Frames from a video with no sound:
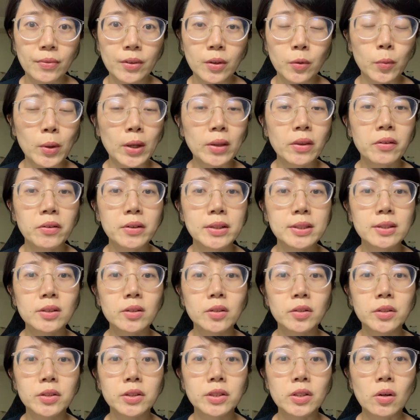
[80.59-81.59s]
whether it's
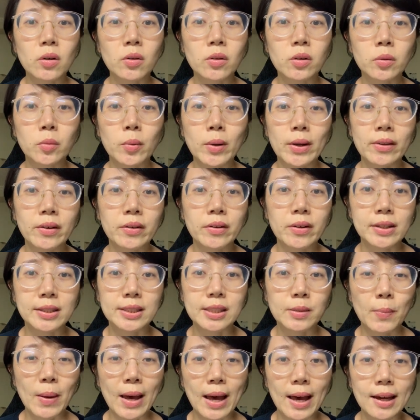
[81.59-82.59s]
good or whether
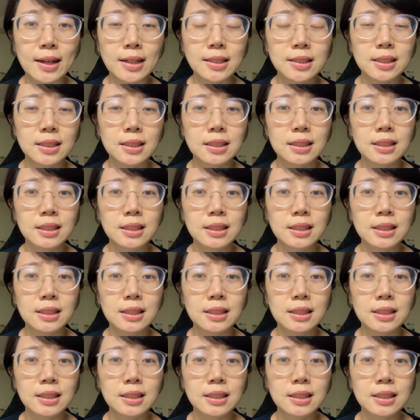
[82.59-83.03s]
it's bad.